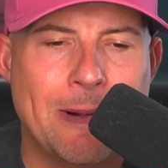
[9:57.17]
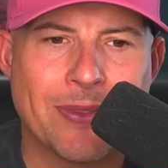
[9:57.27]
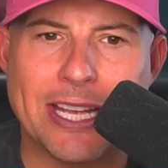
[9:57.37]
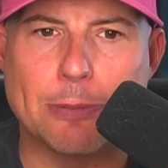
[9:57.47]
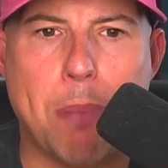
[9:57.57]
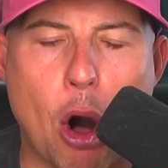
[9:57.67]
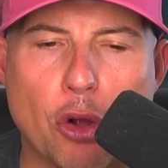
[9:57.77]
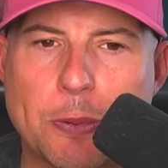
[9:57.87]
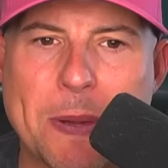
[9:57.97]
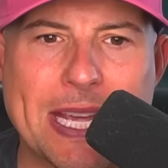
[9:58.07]
His ball
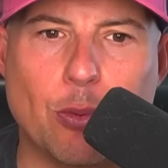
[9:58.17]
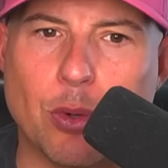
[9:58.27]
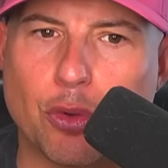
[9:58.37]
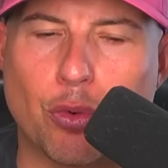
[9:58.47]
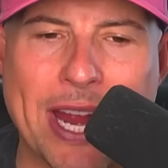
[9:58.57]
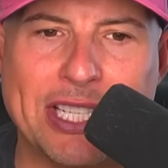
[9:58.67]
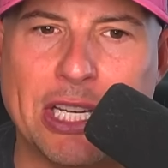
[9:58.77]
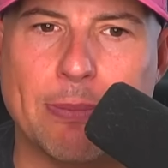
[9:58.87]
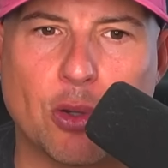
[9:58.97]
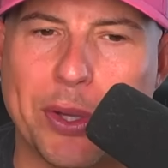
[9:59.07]
speed was
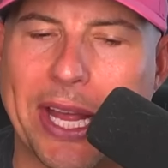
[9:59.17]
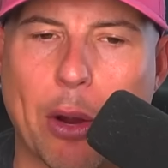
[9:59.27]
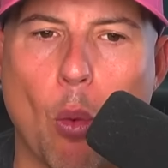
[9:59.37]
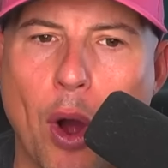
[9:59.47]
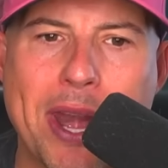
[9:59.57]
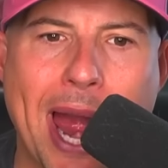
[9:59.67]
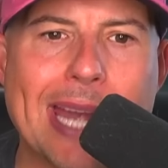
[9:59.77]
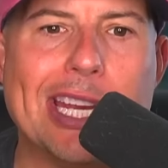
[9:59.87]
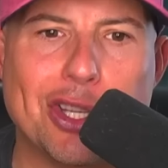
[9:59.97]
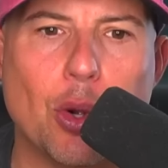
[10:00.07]
ranging between like
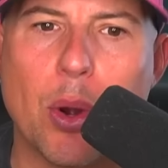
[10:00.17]
192